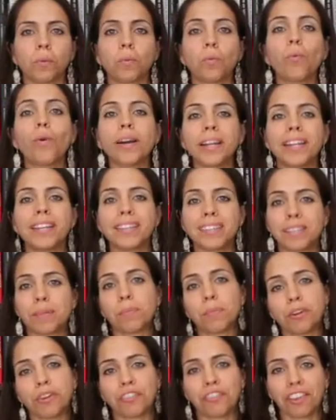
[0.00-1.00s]
what is a
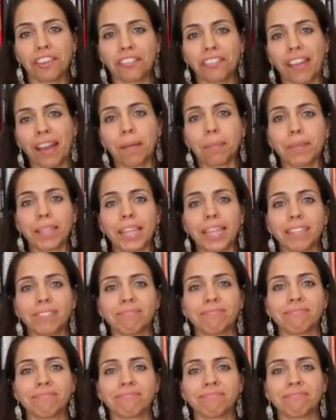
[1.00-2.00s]
perfect family?
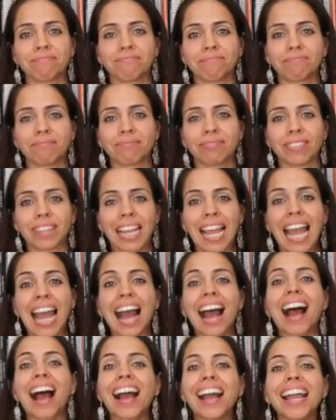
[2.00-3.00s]

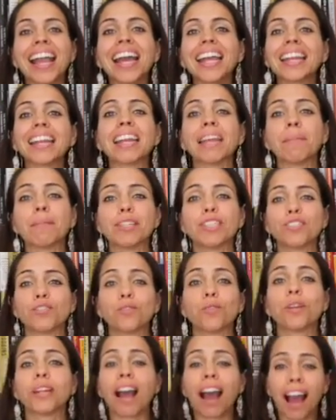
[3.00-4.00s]
I had an image of
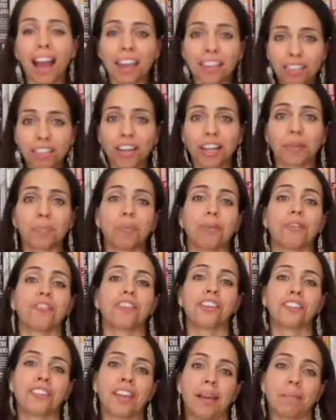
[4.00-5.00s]
what I thought a
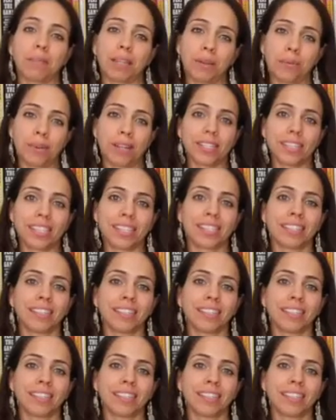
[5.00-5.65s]
perfect family was.